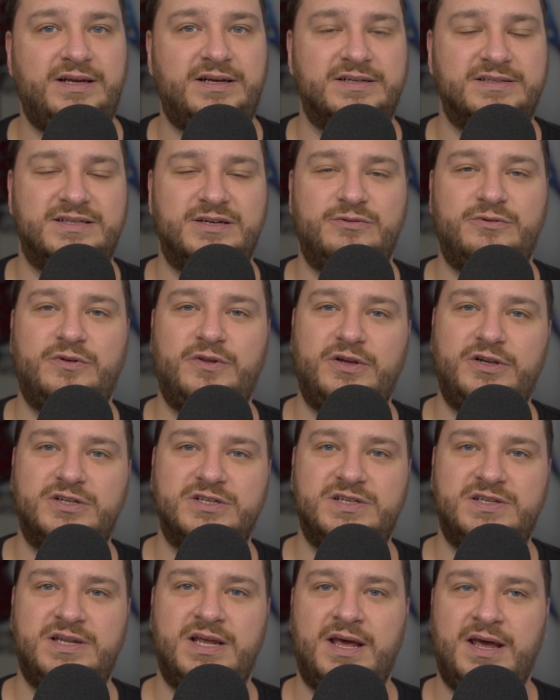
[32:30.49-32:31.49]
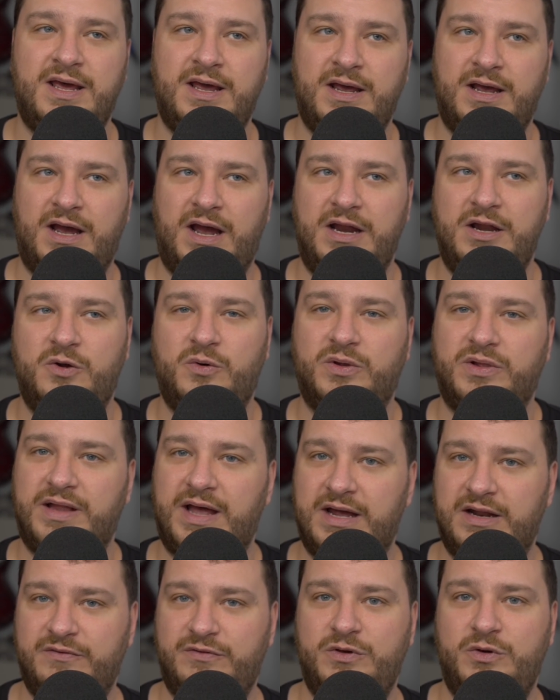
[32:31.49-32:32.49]
because I know a
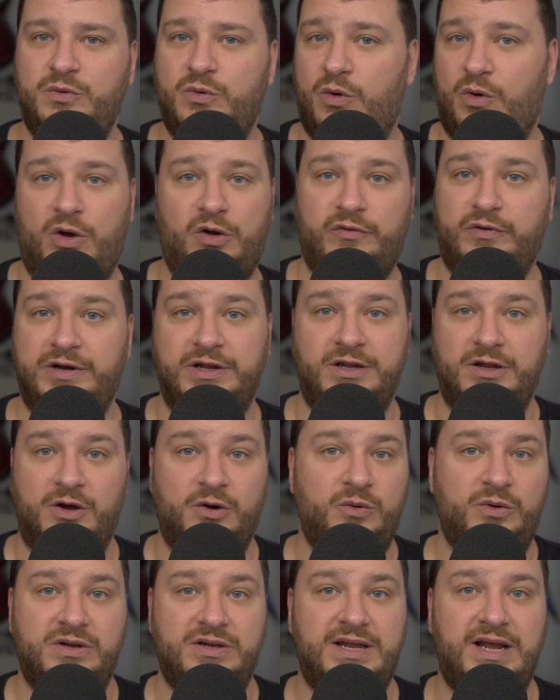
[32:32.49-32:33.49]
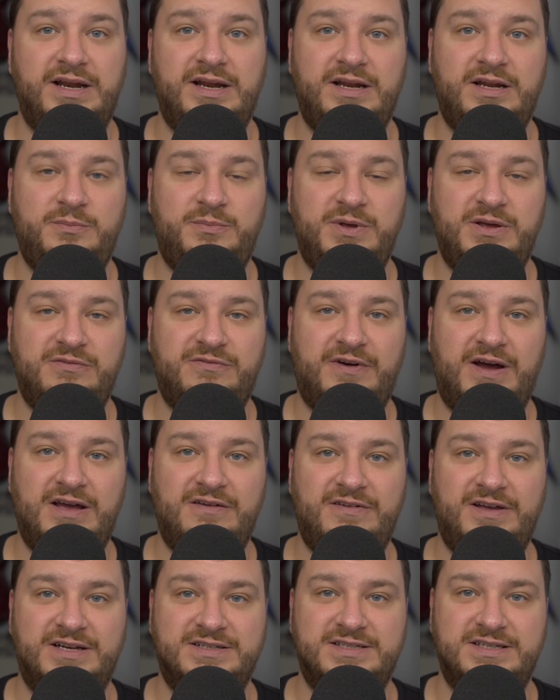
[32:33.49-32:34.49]
lot of you already know what 1080p
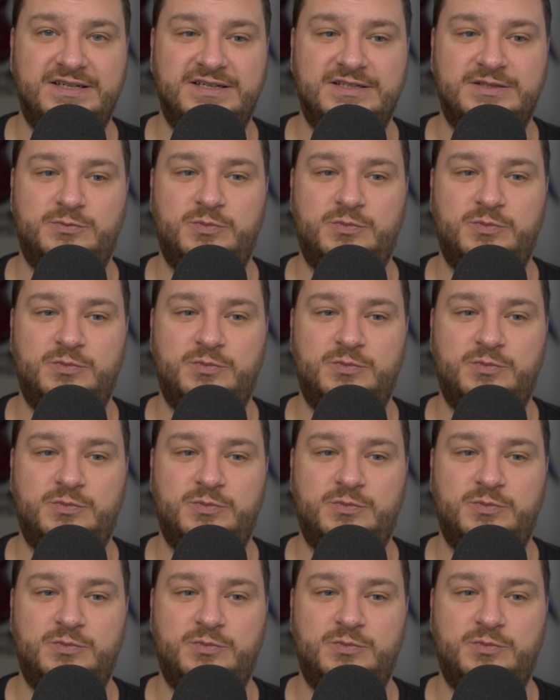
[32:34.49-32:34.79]
5X is,